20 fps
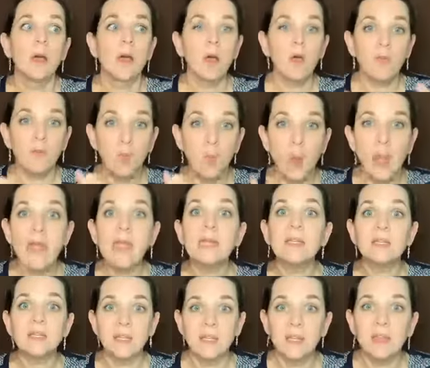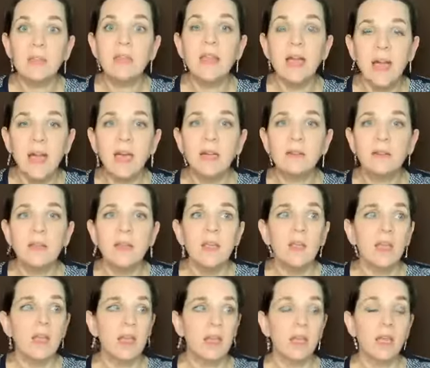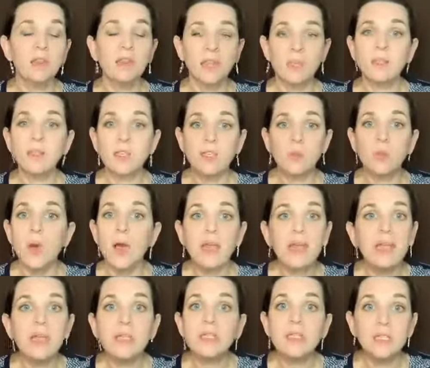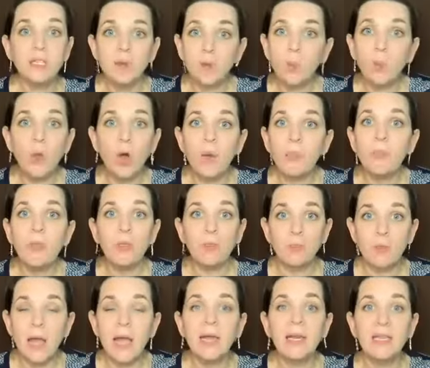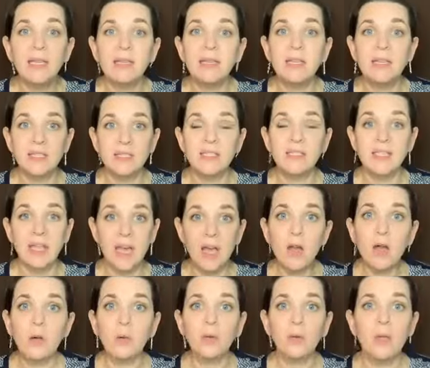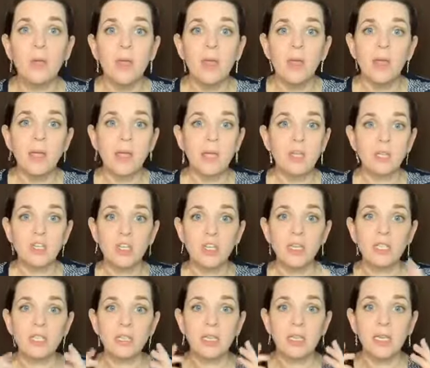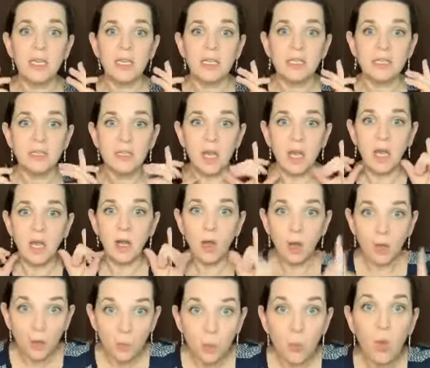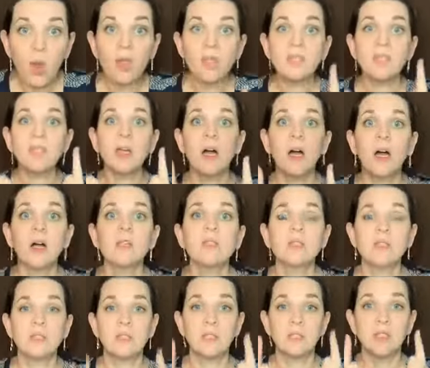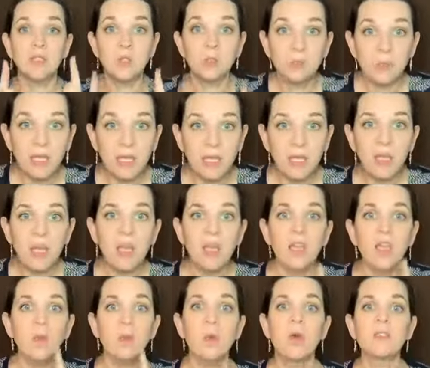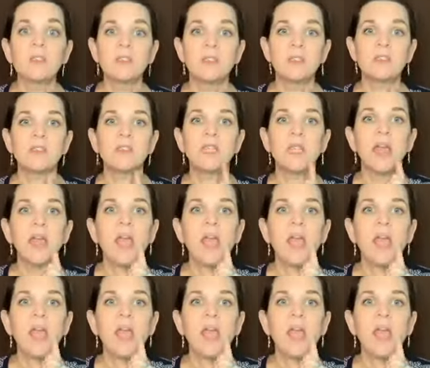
of weight in that. And I think that's why he didn't want me writing this down. He wants us to speak. He wants us to